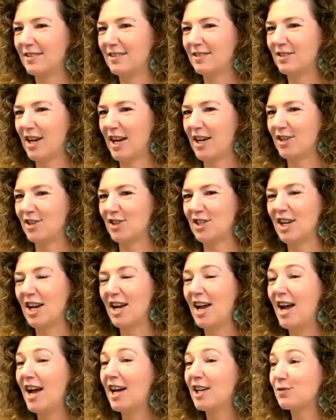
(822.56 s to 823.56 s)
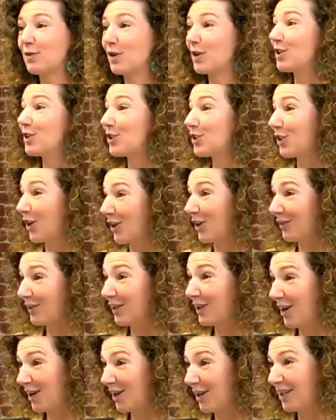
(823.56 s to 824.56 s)
changed. As far as
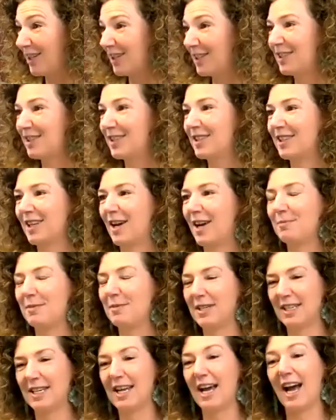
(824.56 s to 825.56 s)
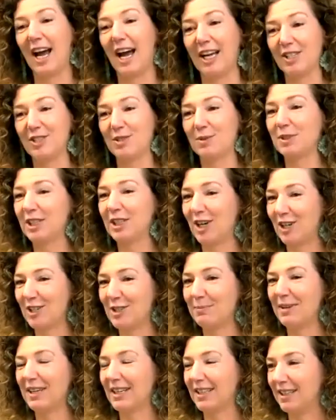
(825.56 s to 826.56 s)
starving artists, I mean, yeah, it's really hard
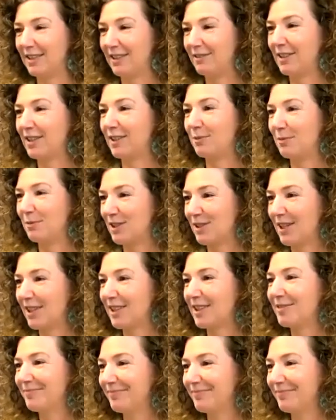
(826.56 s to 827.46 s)
to make a living in music.